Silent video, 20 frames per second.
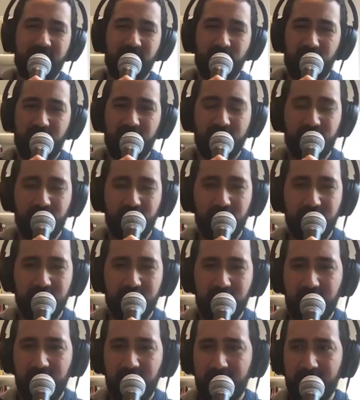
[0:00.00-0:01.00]
know. So it's
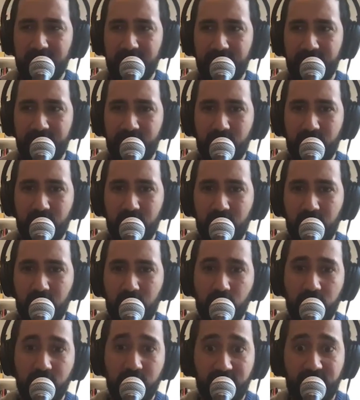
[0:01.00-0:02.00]
like,
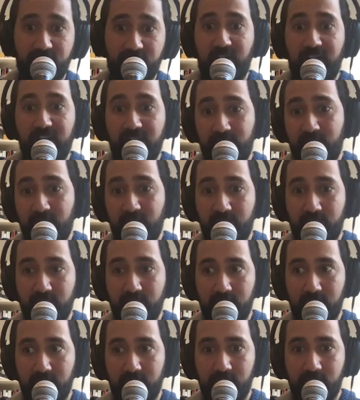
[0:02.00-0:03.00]
you need to find
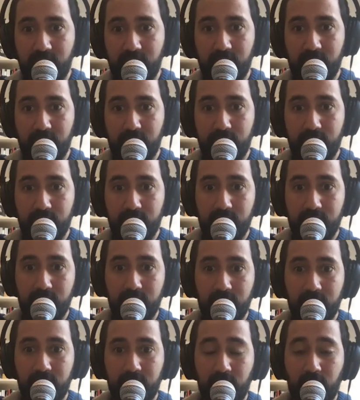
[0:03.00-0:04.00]
people who
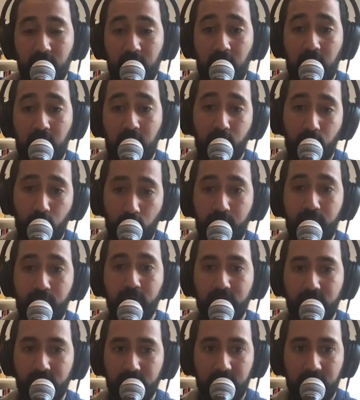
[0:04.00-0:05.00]
are open to